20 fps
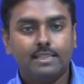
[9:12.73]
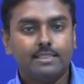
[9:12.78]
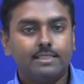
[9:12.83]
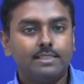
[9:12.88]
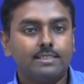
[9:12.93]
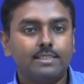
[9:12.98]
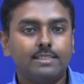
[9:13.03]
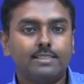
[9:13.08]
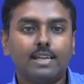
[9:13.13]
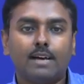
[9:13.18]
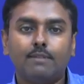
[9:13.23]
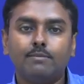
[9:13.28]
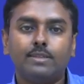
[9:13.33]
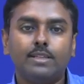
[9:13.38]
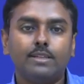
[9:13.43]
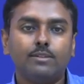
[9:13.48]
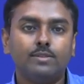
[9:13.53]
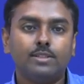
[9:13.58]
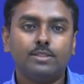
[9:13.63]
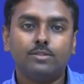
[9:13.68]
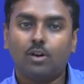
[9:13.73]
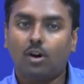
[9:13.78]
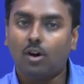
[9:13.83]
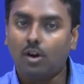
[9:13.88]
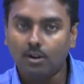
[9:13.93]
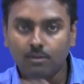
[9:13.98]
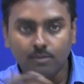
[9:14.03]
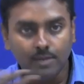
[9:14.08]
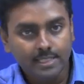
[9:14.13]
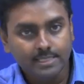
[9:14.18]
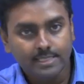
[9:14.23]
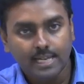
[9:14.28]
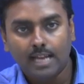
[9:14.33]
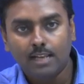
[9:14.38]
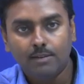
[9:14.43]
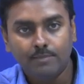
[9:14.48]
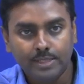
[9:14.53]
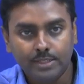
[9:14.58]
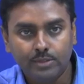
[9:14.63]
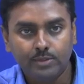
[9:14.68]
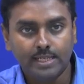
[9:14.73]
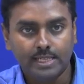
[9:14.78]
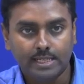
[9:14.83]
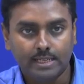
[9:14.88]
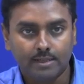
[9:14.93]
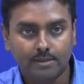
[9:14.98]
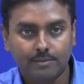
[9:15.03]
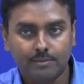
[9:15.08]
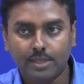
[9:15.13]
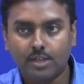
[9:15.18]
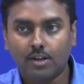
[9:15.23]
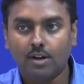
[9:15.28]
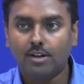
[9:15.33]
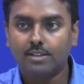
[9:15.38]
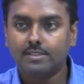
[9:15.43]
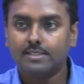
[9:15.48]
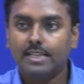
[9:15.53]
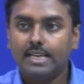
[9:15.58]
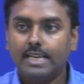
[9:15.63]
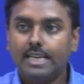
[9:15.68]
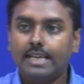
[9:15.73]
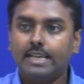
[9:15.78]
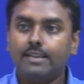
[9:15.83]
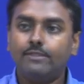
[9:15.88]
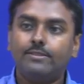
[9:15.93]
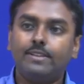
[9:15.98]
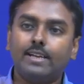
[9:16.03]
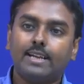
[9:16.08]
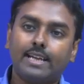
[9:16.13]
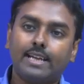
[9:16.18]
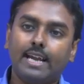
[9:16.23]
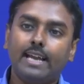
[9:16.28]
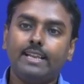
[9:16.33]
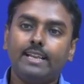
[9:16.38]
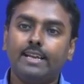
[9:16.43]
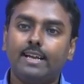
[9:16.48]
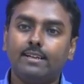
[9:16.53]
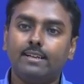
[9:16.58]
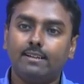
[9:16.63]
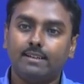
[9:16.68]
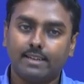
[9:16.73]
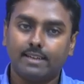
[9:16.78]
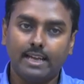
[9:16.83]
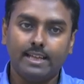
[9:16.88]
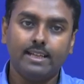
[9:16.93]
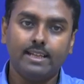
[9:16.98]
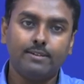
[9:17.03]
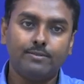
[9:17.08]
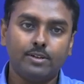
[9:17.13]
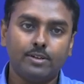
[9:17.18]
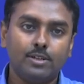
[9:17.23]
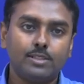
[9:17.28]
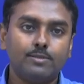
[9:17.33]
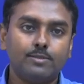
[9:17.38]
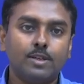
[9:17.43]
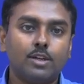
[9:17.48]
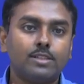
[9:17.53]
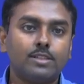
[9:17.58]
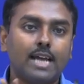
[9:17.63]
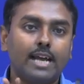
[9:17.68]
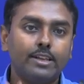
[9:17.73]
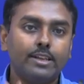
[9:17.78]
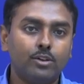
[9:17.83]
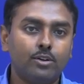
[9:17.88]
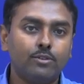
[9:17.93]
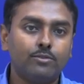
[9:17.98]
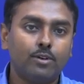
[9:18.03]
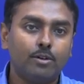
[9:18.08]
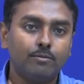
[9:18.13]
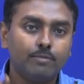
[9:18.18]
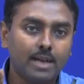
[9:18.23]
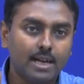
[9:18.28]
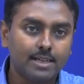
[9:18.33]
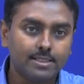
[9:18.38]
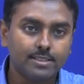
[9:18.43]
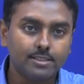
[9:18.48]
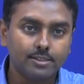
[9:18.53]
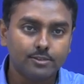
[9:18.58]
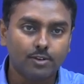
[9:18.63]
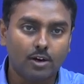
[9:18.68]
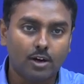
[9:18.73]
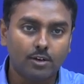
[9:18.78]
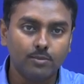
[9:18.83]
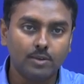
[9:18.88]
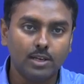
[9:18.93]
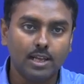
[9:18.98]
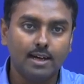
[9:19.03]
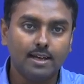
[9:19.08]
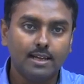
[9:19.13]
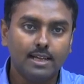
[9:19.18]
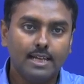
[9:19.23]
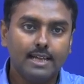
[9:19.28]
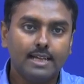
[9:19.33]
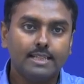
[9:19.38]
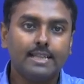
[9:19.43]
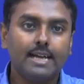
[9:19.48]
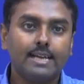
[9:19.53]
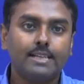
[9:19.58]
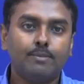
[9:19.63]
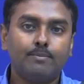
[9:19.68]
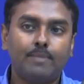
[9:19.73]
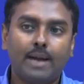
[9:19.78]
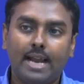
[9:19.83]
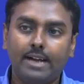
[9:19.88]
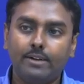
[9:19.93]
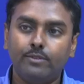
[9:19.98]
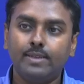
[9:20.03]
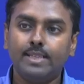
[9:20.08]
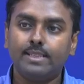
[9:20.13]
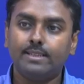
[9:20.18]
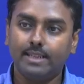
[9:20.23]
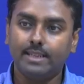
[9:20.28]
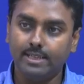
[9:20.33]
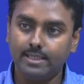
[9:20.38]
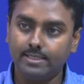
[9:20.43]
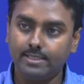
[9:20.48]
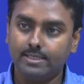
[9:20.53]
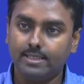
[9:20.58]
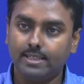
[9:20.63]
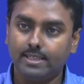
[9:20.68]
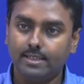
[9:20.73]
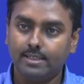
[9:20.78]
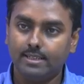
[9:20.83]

This is something which always I will be doing, because if the carrier frequency, because I know from Kurzon's formula that the bandwidth is